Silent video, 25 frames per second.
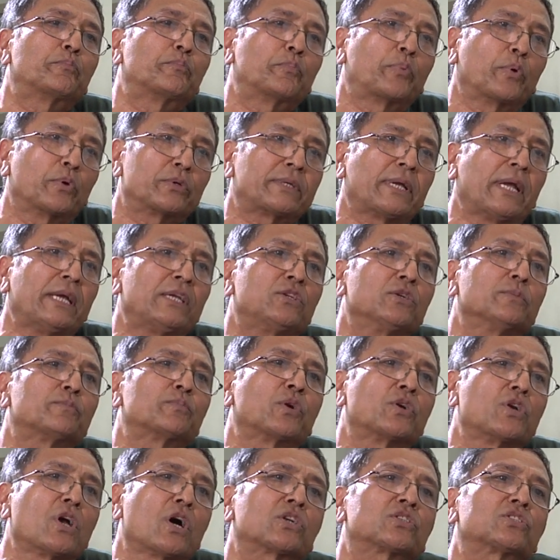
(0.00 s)
potato
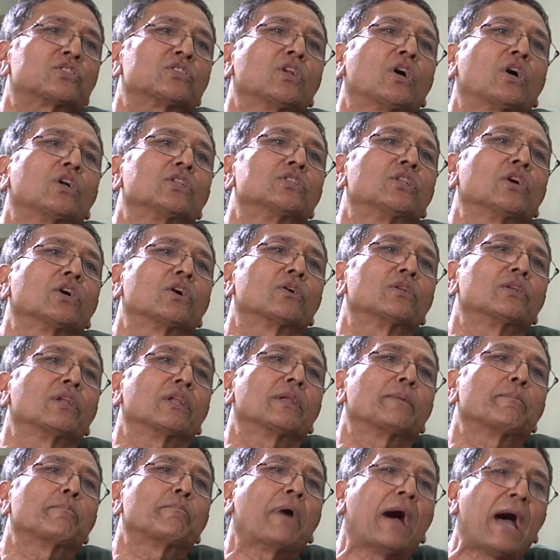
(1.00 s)
production on the
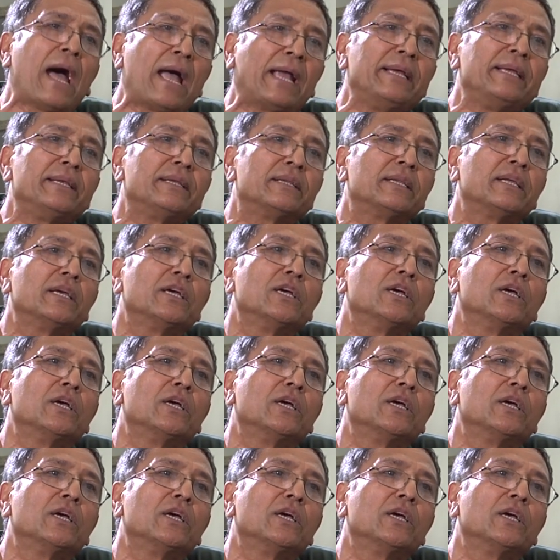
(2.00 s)
vine